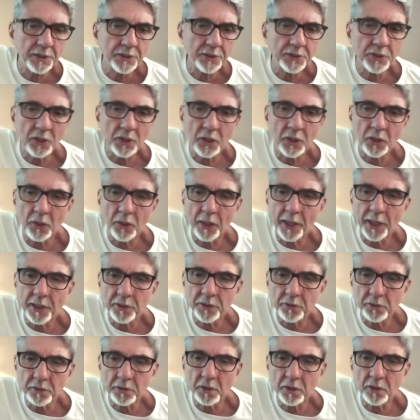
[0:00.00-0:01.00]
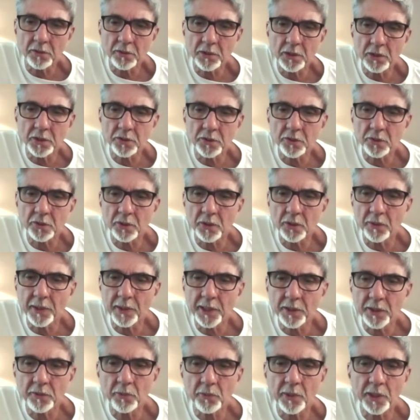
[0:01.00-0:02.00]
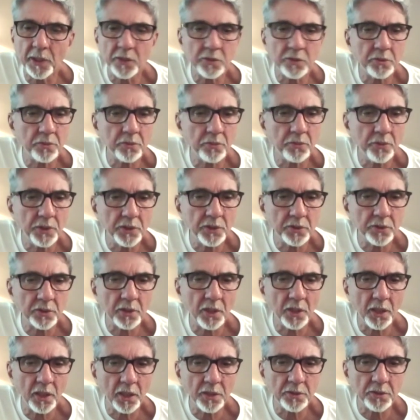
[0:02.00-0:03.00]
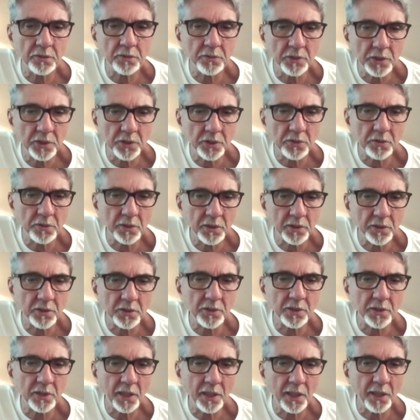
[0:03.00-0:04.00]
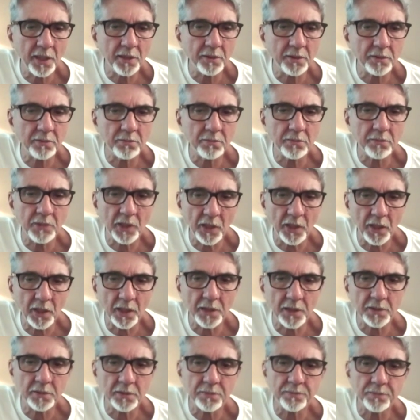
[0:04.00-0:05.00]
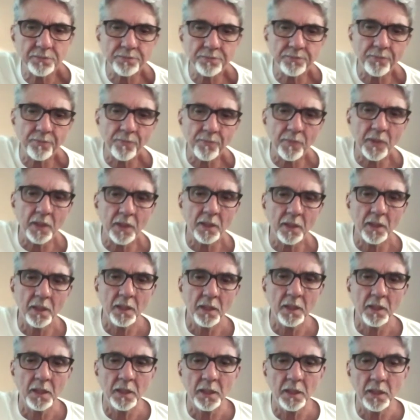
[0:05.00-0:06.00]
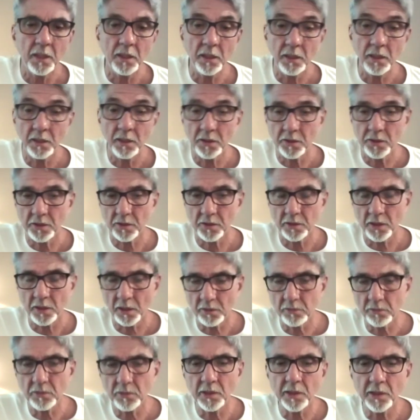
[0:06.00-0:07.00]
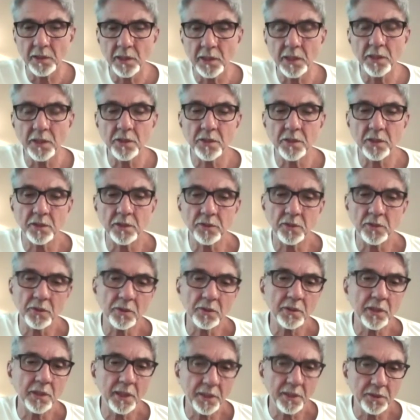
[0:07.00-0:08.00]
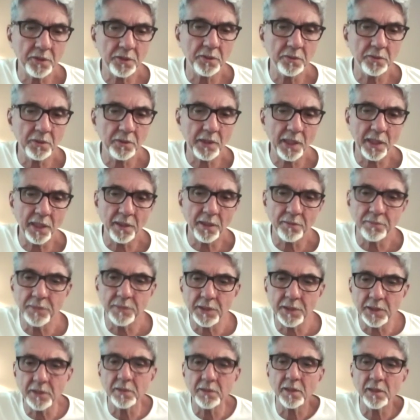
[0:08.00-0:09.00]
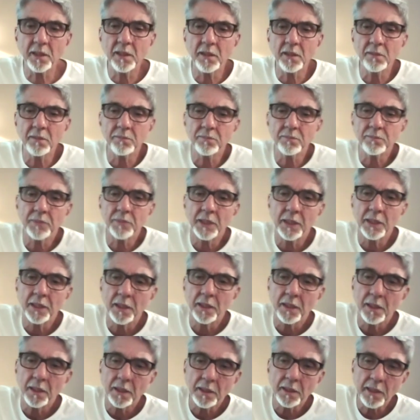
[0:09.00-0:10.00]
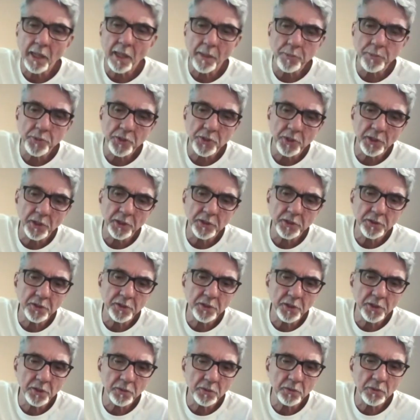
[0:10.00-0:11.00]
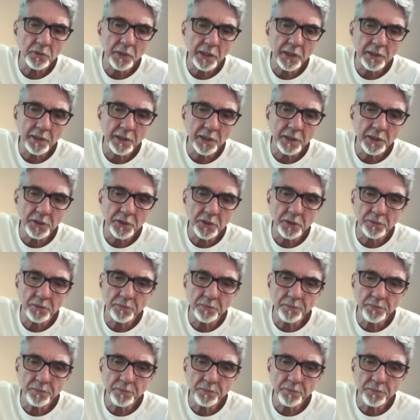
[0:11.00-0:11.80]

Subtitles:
So, and you don't need to go anywhere to reach God. You need to understand God in its Saguna nature so that you can easily capture his Nirguna nature.